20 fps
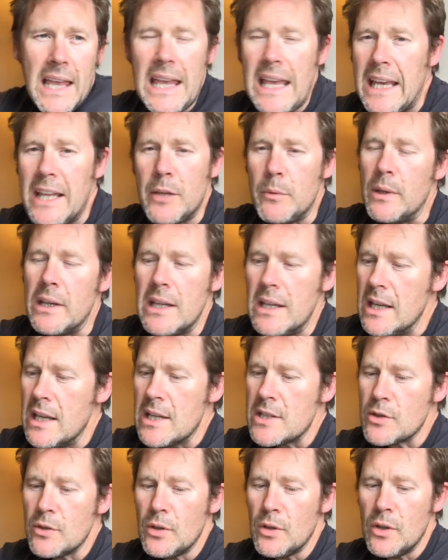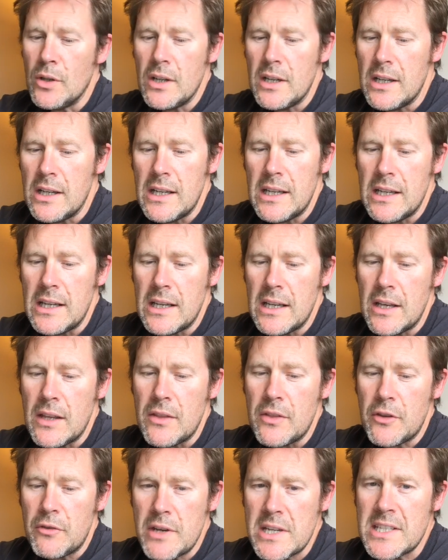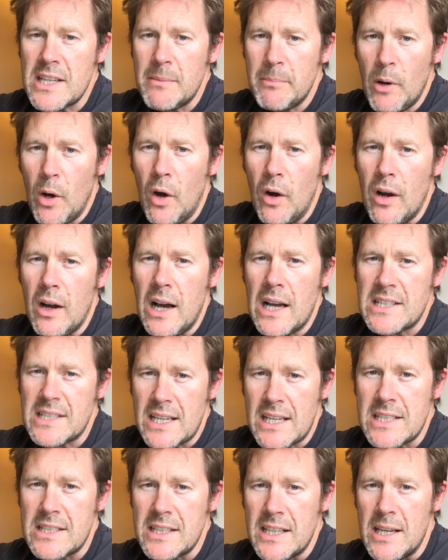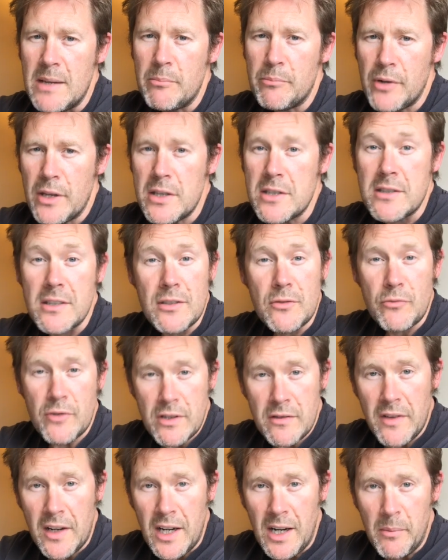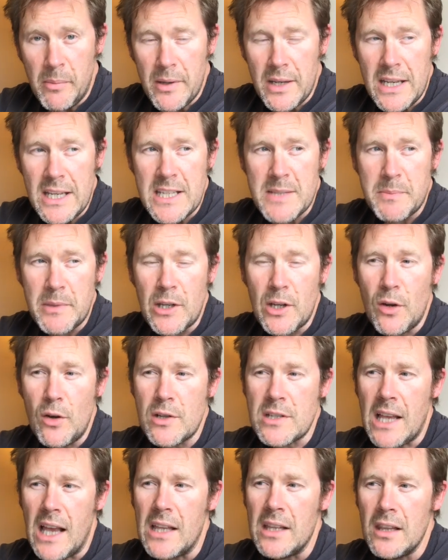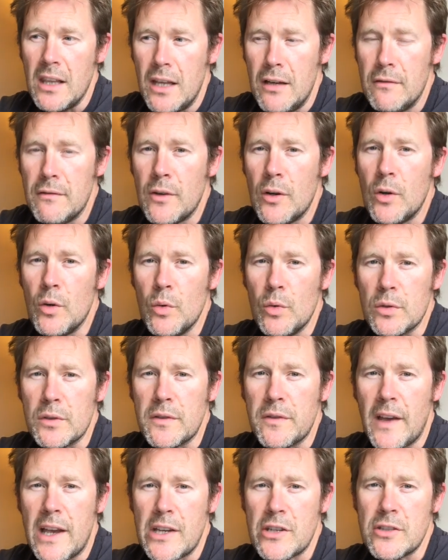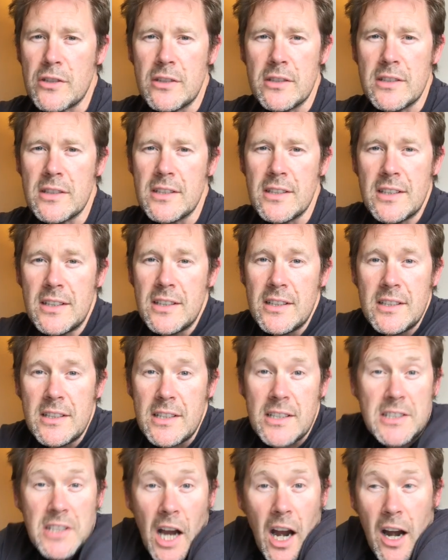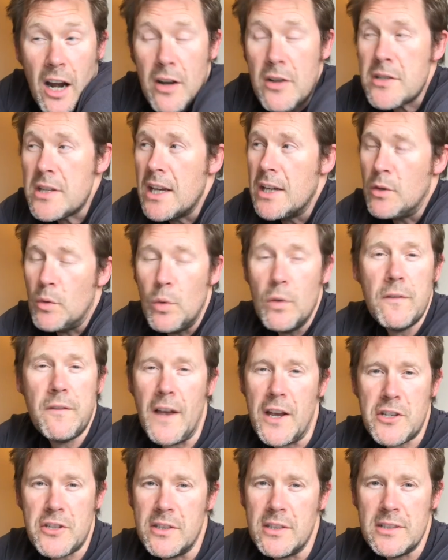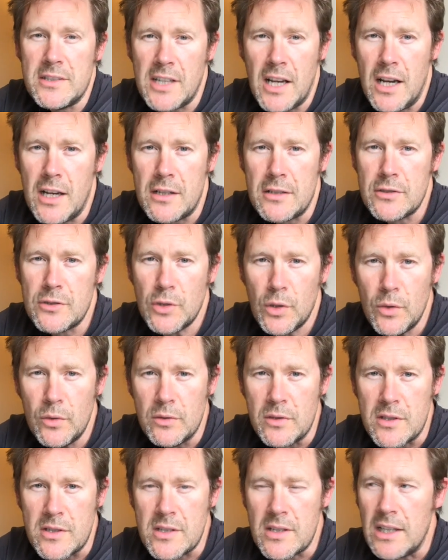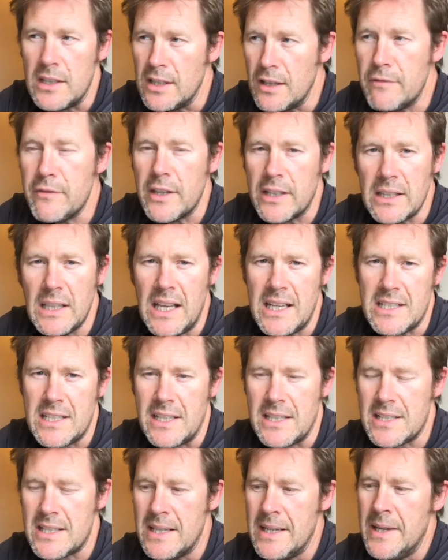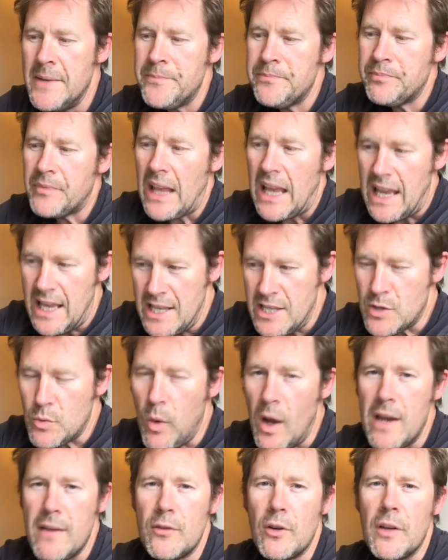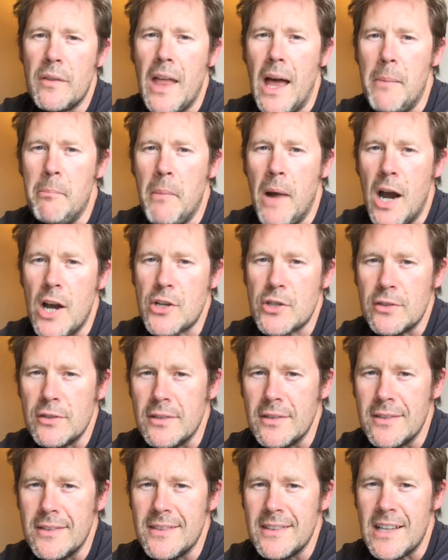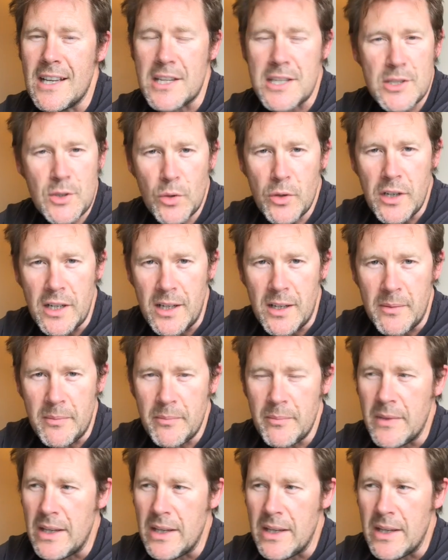Anyway, so the reason I bought a 68 Princeton Reverb is because I love old-fashioned guitars and old-fashioned guitar tones. I love the classics. Hence why I've got that Marshall Astoria.